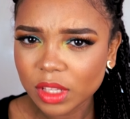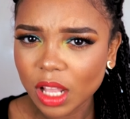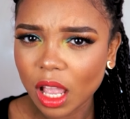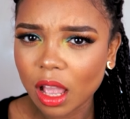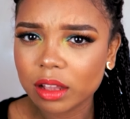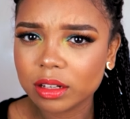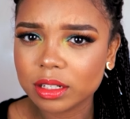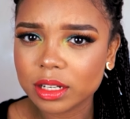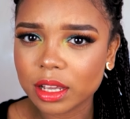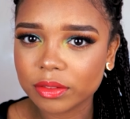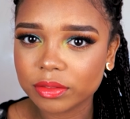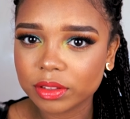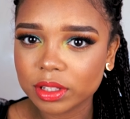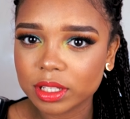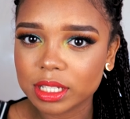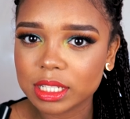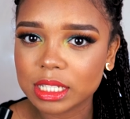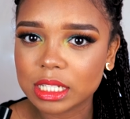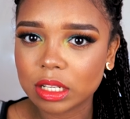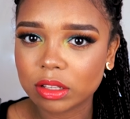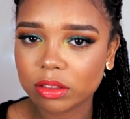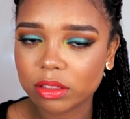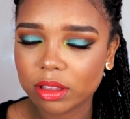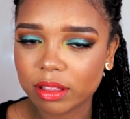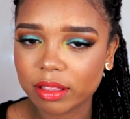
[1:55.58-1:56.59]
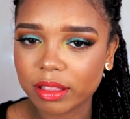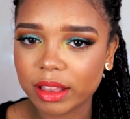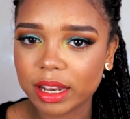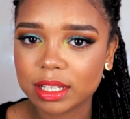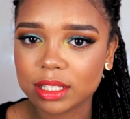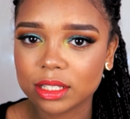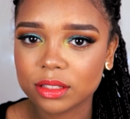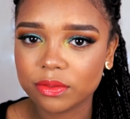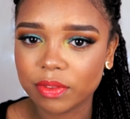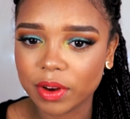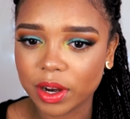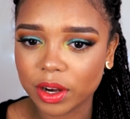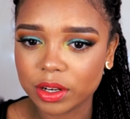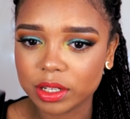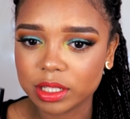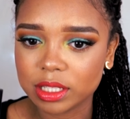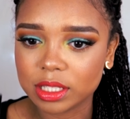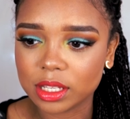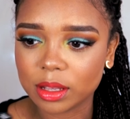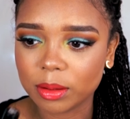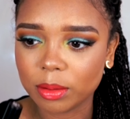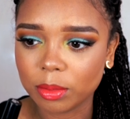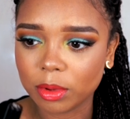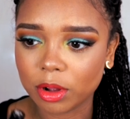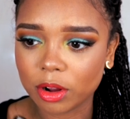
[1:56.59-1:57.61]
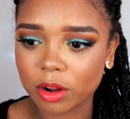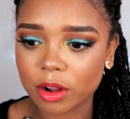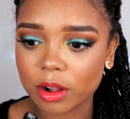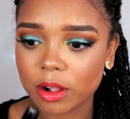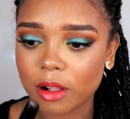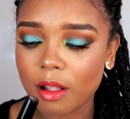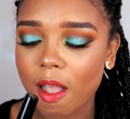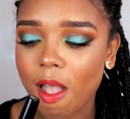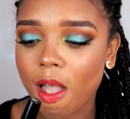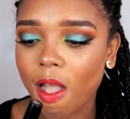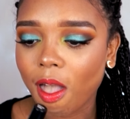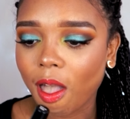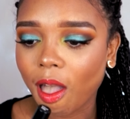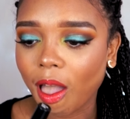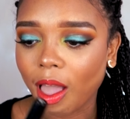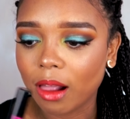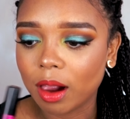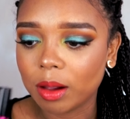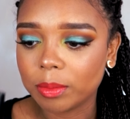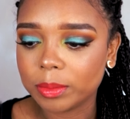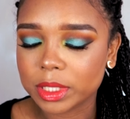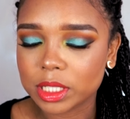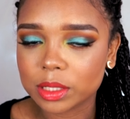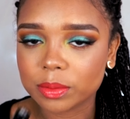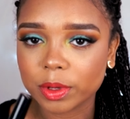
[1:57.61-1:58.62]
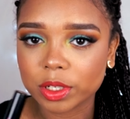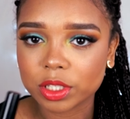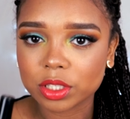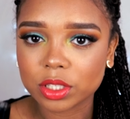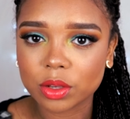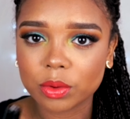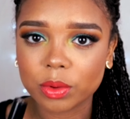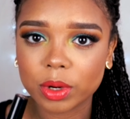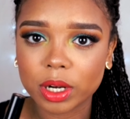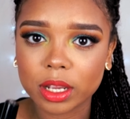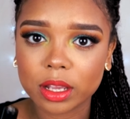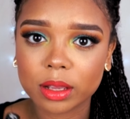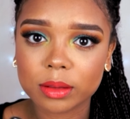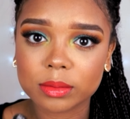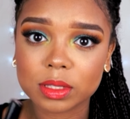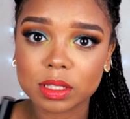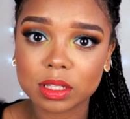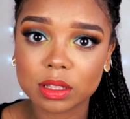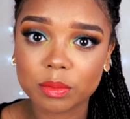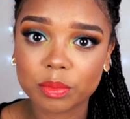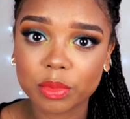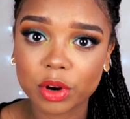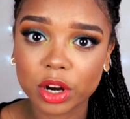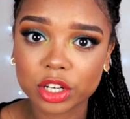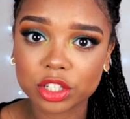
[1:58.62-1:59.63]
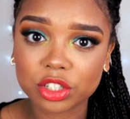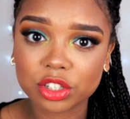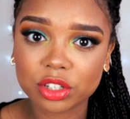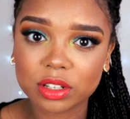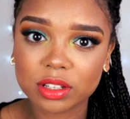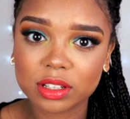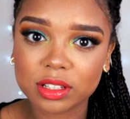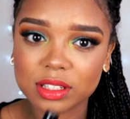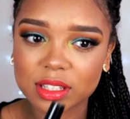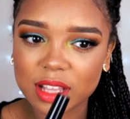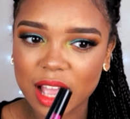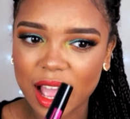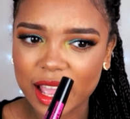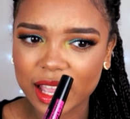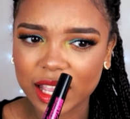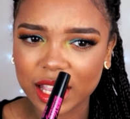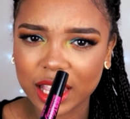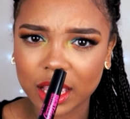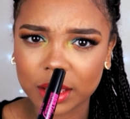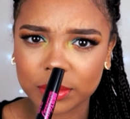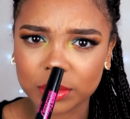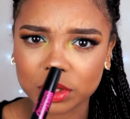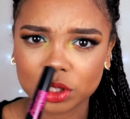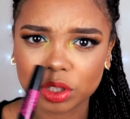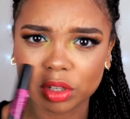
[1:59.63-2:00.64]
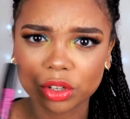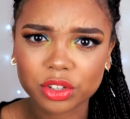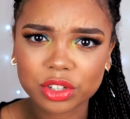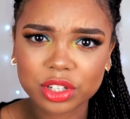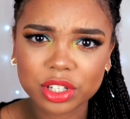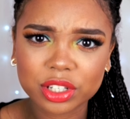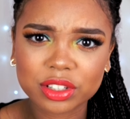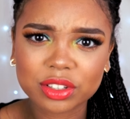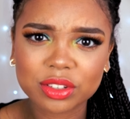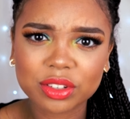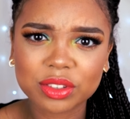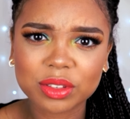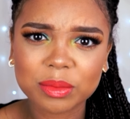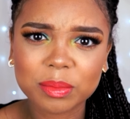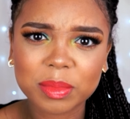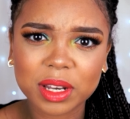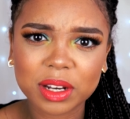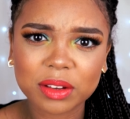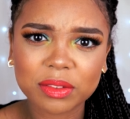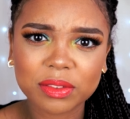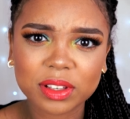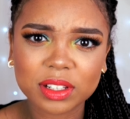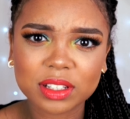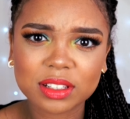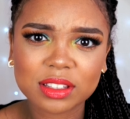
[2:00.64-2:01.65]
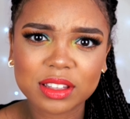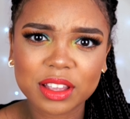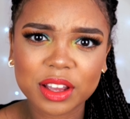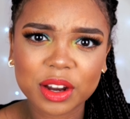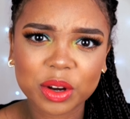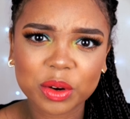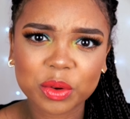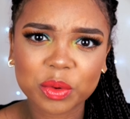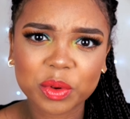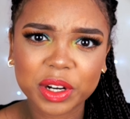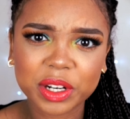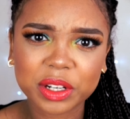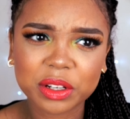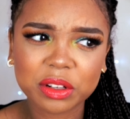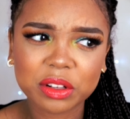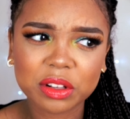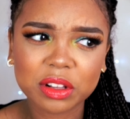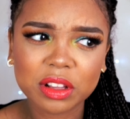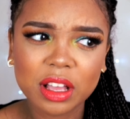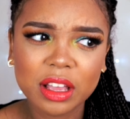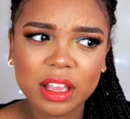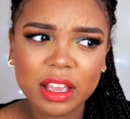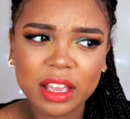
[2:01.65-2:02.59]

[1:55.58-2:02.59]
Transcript: I definitely still think that is very similar, especially when it comes to the brushes. I am allergic to the Benefits They're Real.